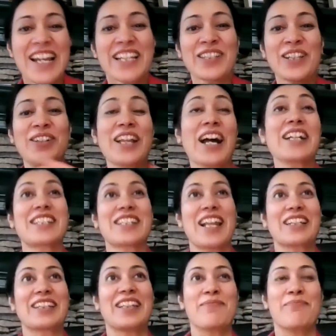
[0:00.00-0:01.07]
So that's
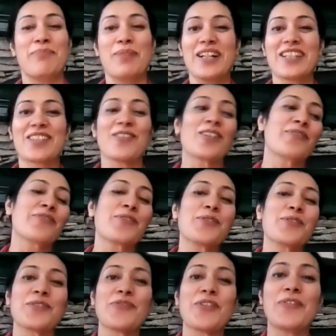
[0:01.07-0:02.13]
like they buzzed. Or of
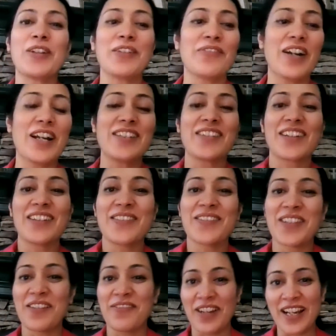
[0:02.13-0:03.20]
course, if you have a device, you can
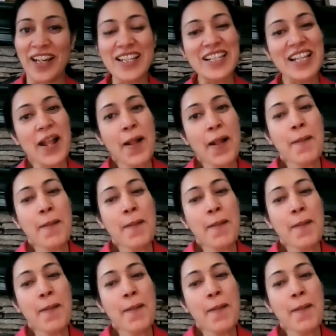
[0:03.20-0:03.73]
use a device.